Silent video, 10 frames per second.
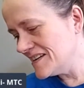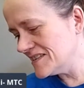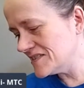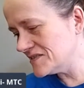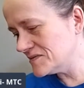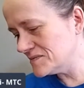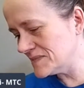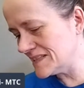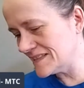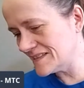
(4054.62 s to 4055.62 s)
Oh
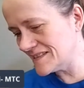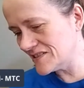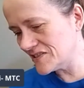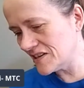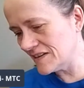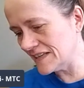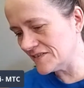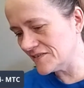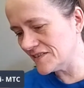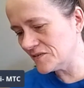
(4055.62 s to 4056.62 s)
my gosh. All right.
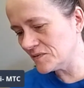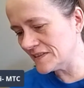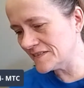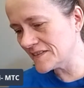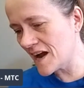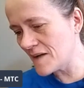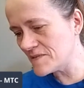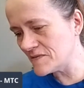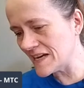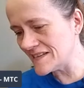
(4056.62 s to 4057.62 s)
So this one is
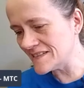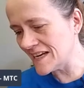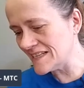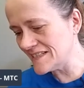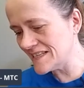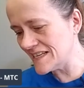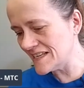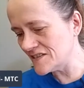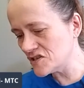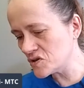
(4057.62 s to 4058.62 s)
copyright
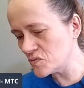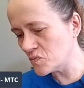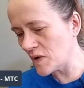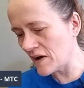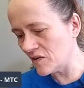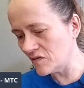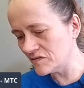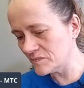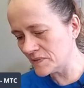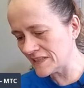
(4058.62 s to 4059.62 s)

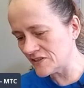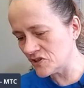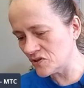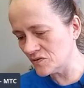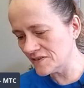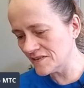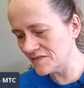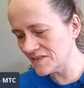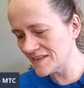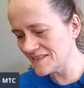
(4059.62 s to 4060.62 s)
1912 by
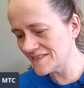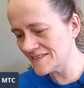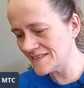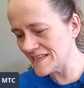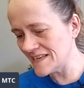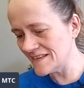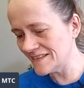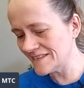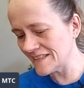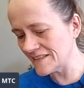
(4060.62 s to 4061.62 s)
Joseph C.
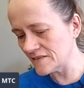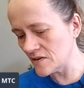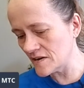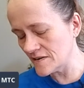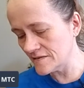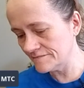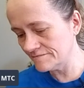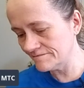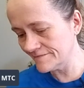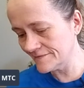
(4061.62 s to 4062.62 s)
Sindelar.
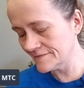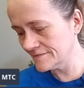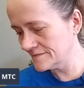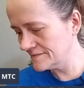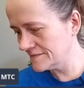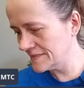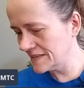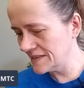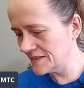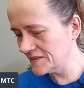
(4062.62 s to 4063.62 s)

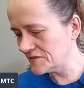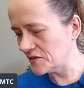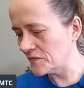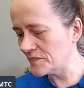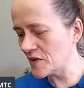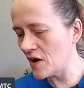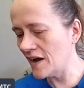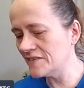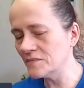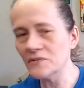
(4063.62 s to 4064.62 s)
So
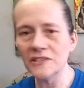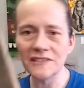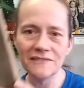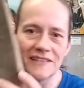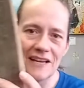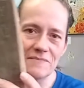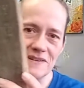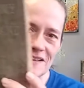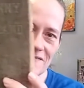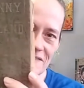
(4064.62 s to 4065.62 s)
awesome book.
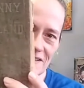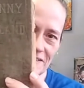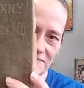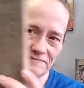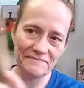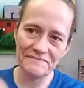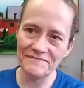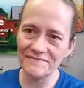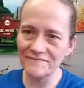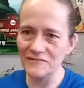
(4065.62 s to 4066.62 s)
Happy to have that.
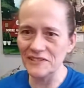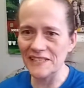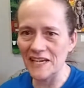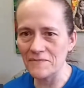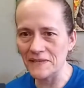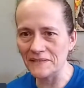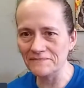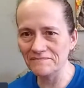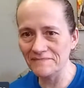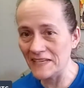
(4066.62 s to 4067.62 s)
Really happy.
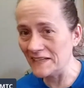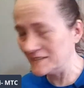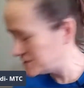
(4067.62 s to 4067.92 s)
Yeah,